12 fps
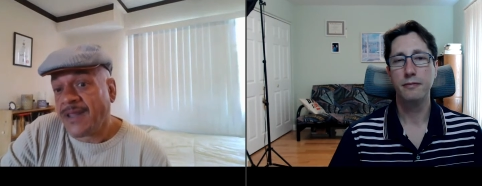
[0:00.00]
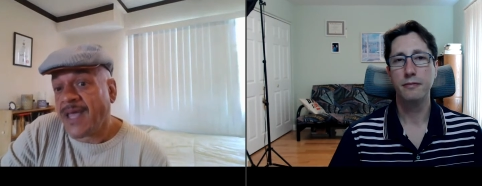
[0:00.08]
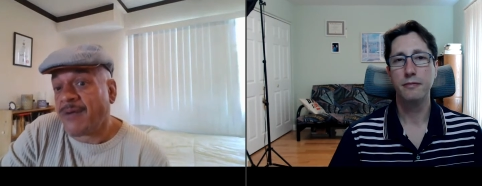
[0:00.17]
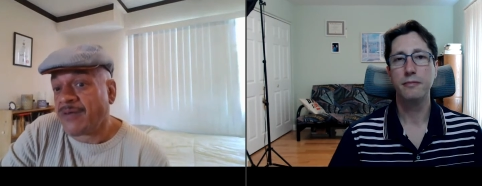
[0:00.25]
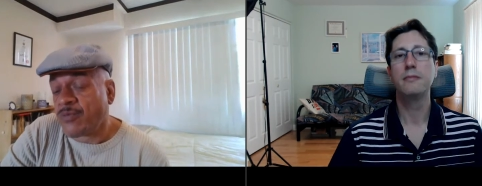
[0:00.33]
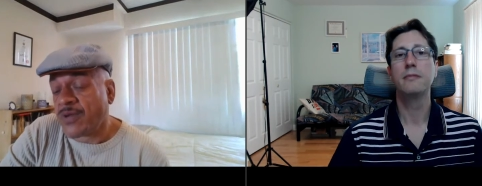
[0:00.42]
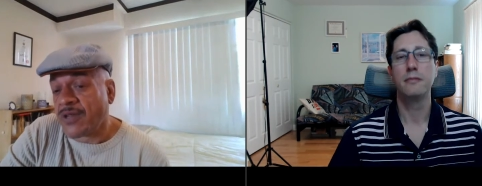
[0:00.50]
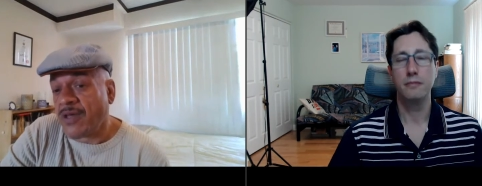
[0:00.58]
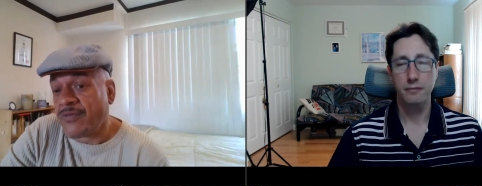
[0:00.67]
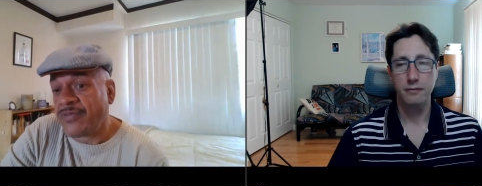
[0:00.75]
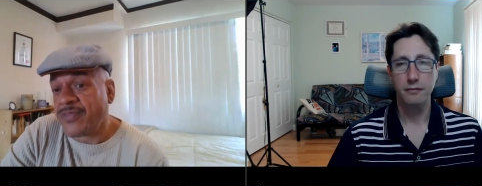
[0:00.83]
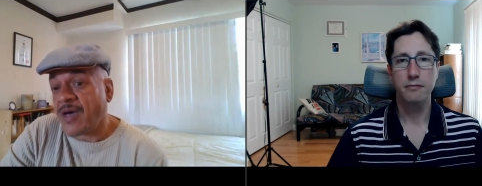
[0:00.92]
Speaker 1: And that was one of
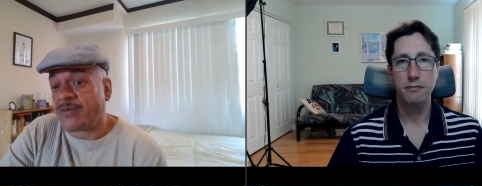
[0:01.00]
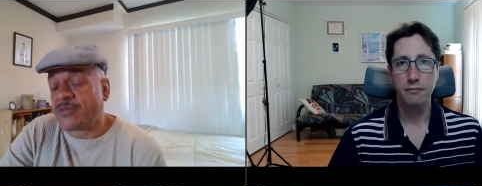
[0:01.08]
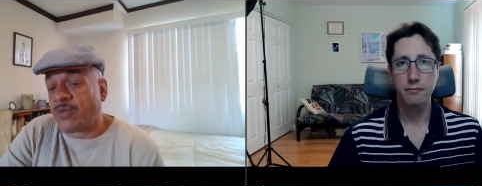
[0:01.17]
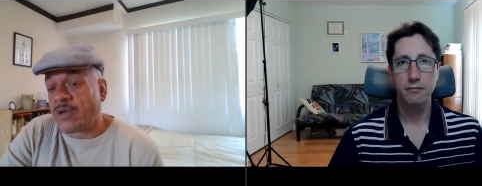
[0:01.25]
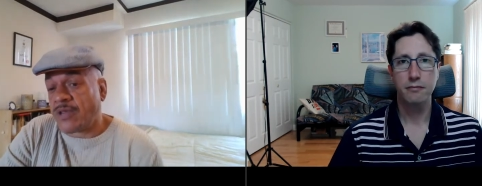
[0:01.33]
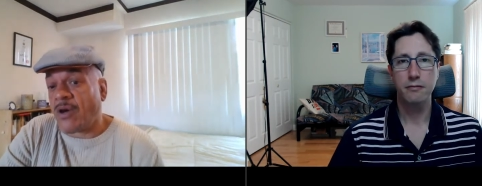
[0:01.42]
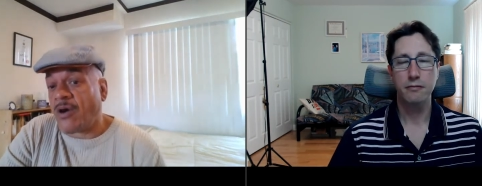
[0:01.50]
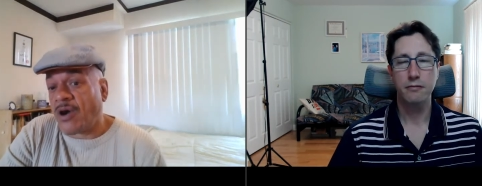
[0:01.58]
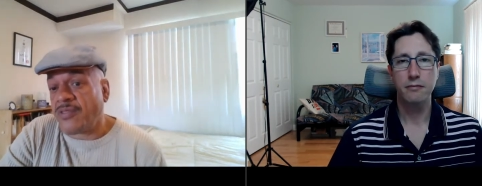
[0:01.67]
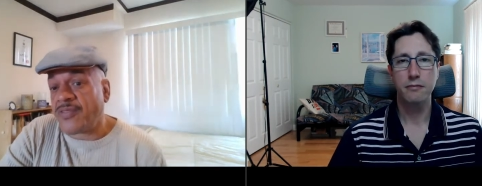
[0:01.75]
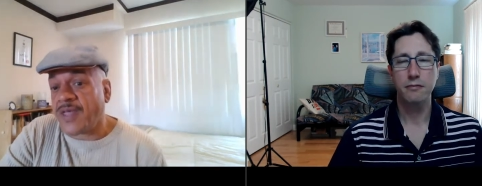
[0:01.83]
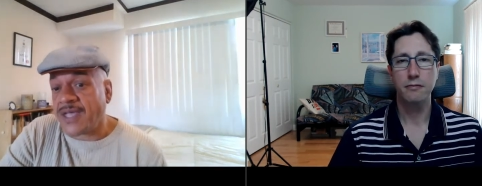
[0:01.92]
the that was one of the
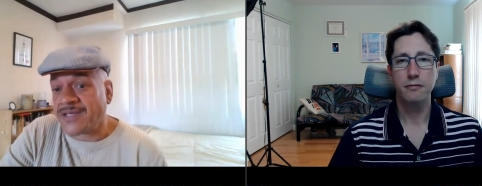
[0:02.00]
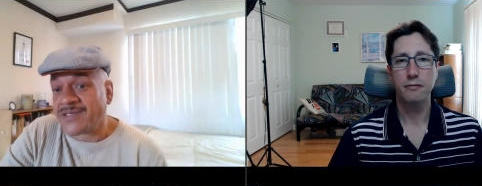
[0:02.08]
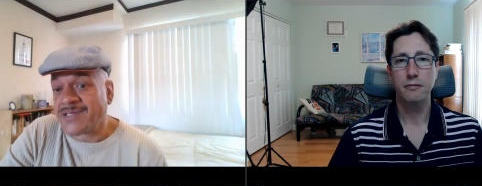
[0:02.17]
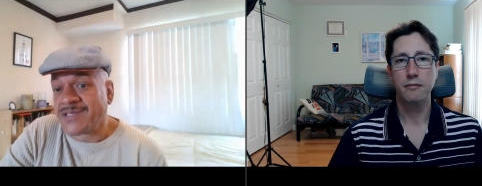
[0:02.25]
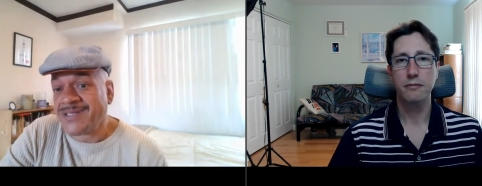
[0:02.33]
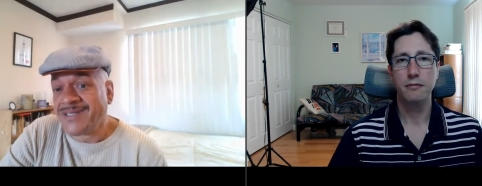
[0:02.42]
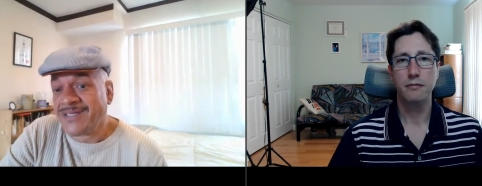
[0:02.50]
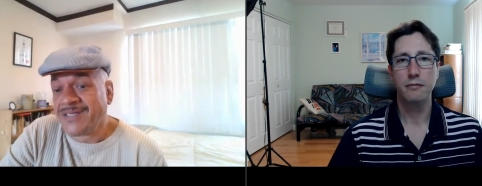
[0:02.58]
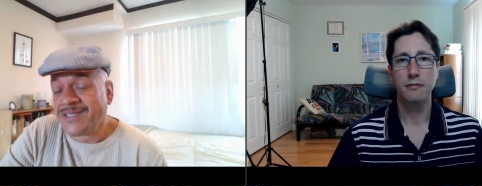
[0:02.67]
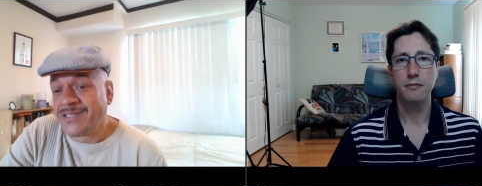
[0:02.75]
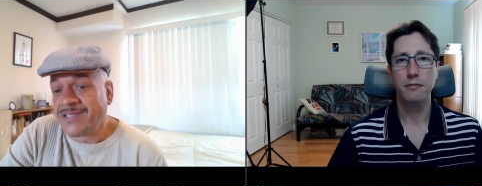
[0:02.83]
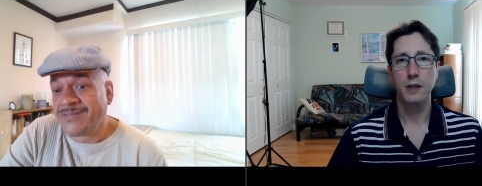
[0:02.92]
hard things.
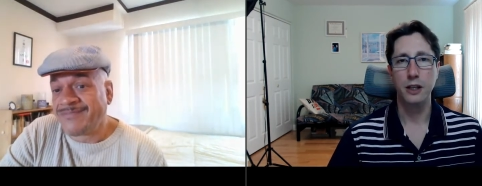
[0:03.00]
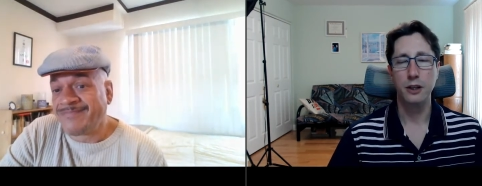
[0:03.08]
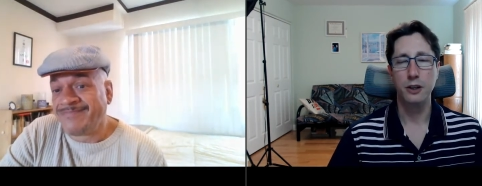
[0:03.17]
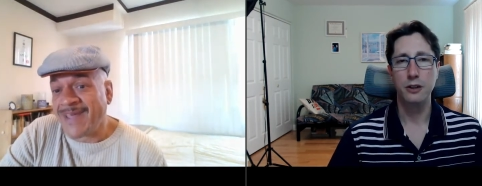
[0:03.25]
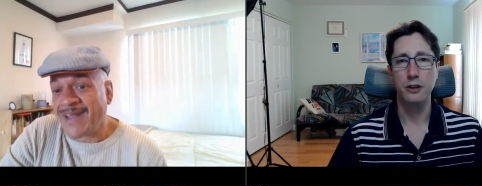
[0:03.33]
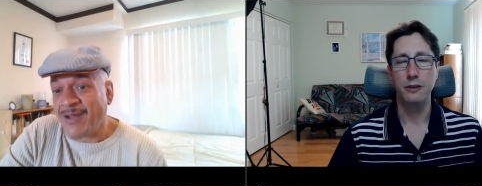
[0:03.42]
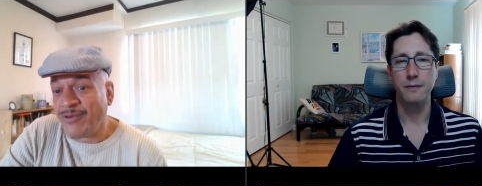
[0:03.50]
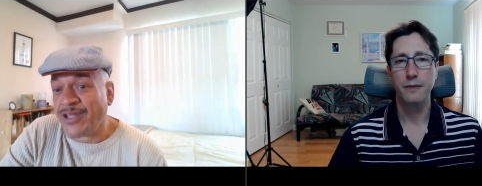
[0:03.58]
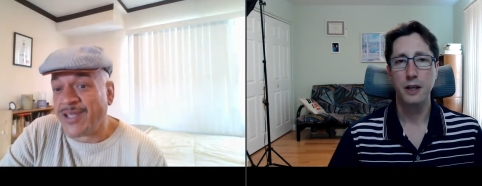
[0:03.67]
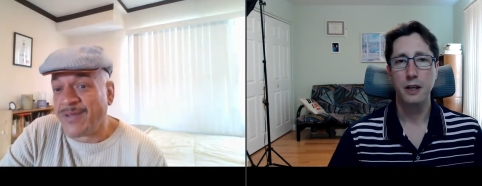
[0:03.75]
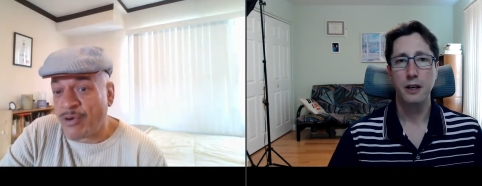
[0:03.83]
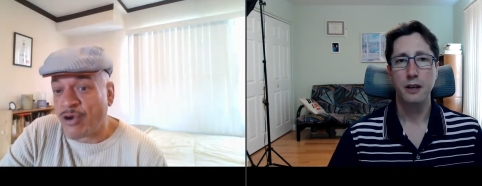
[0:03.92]
Understand. And I
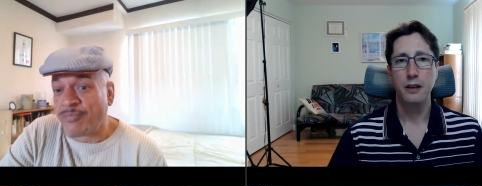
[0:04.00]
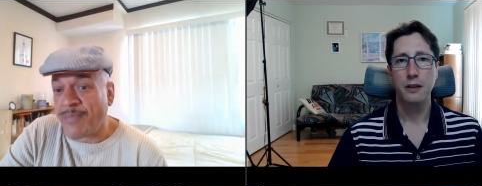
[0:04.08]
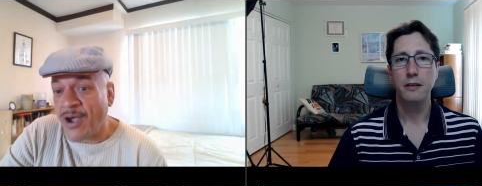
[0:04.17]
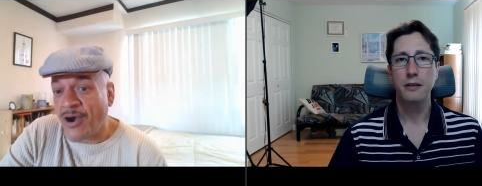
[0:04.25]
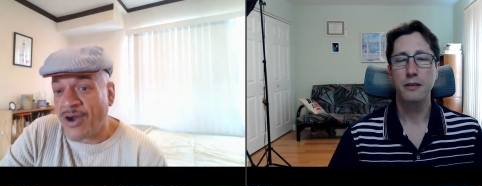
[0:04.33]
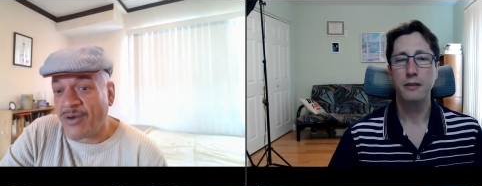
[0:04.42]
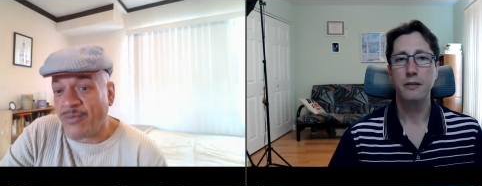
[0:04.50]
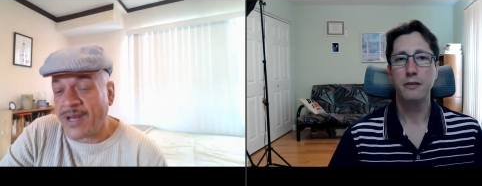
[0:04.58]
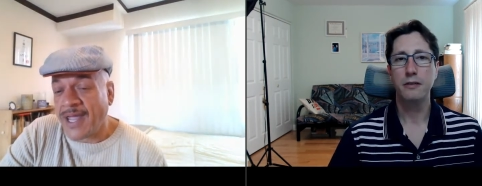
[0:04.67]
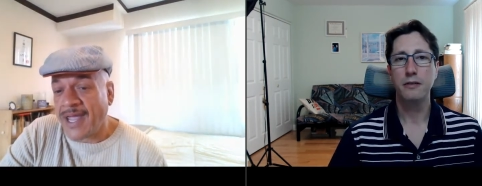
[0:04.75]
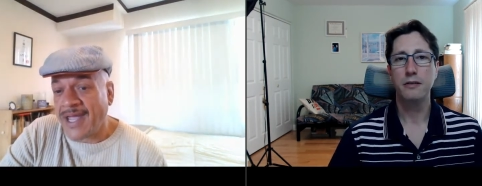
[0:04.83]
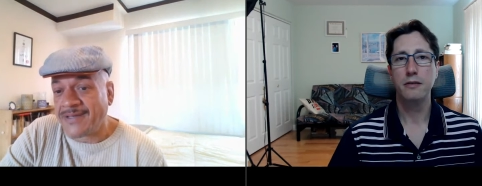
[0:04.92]
really broke my heart when
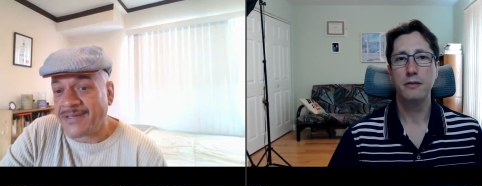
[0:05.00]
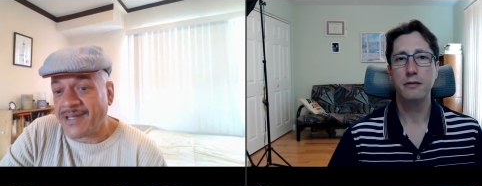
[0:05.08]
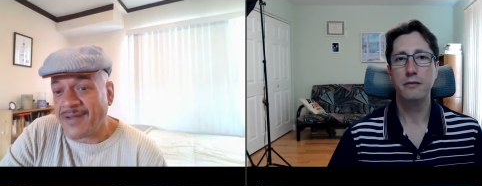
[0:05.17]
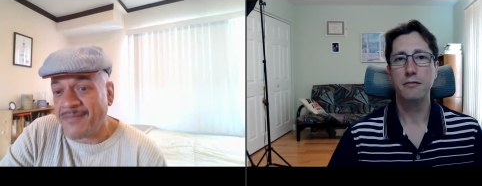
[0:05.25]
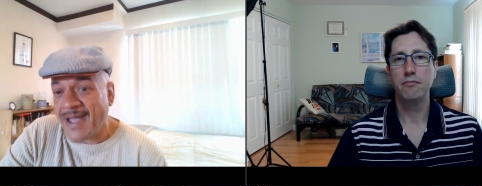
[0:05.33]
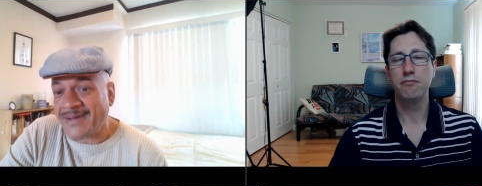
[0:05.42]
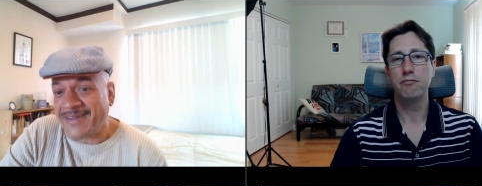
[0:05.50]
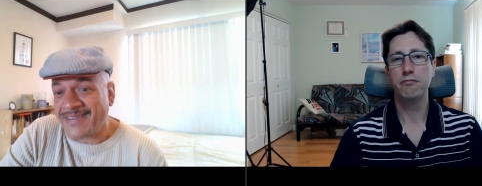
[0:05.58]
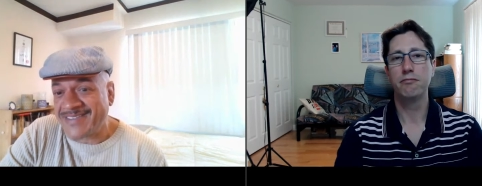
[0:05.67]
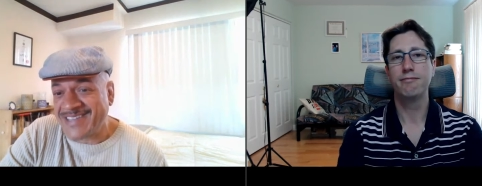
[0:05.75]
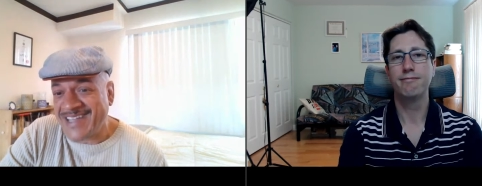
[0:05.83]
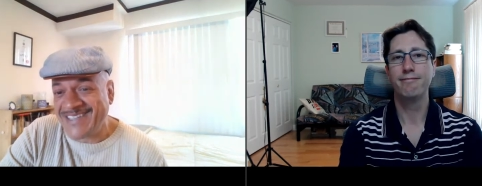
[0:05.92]
I had to come back to the
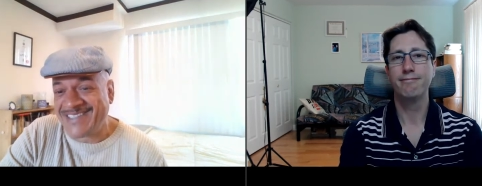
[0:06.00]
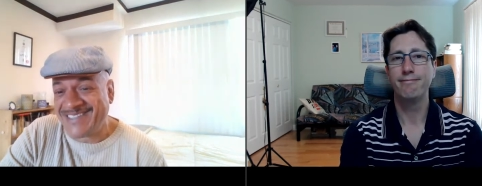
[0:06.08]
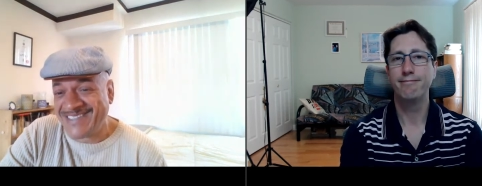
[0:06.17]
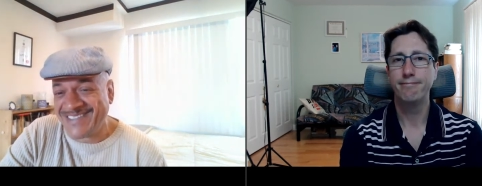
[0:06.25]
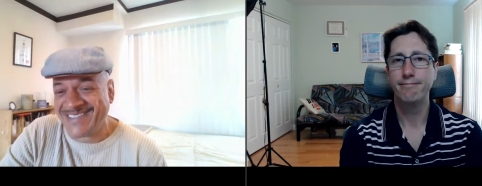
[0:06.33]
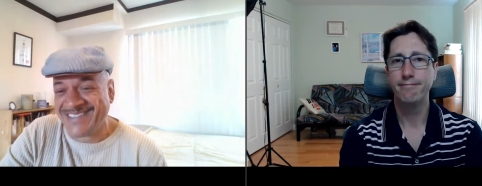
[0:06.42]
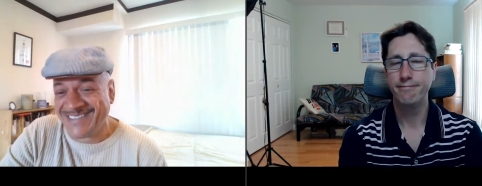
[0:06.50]
States.